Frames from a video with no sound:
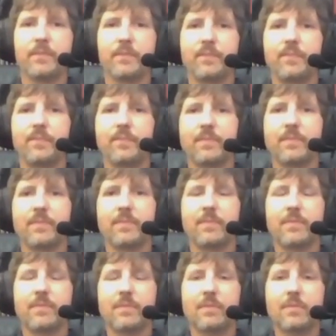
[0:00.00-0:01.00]

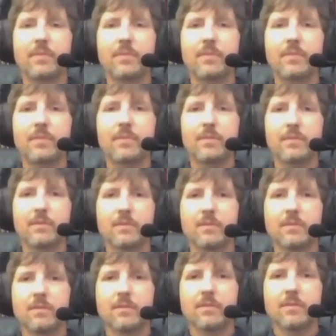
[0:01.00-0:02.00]

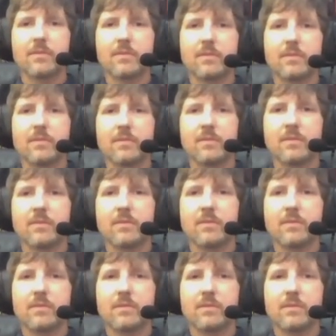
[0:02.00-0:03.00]

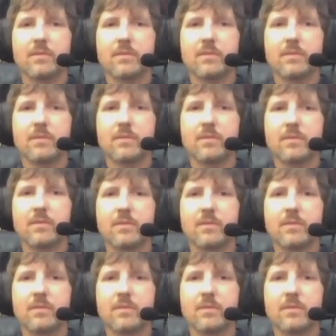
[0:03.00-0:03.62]
(silent)